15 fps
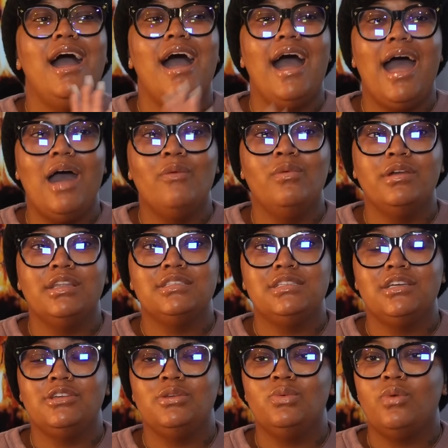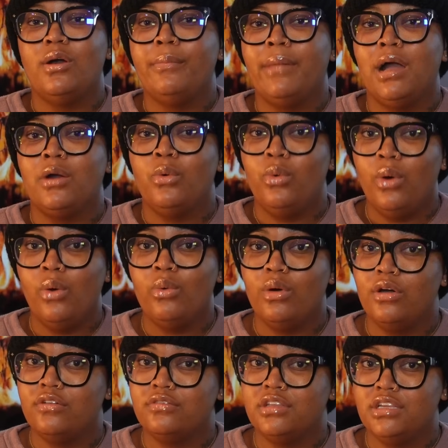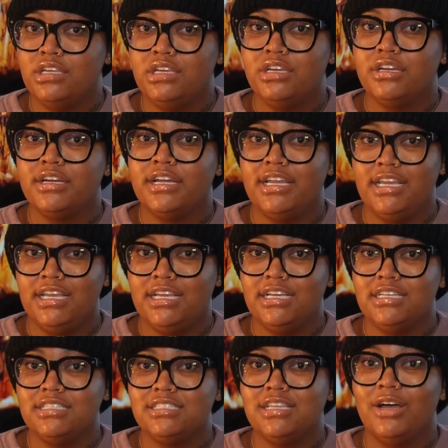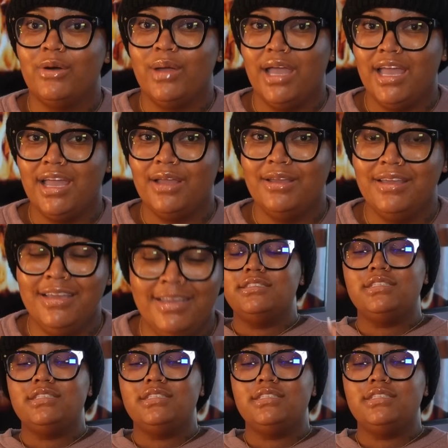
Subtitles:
I want to tell you what my quote of the year is, okay?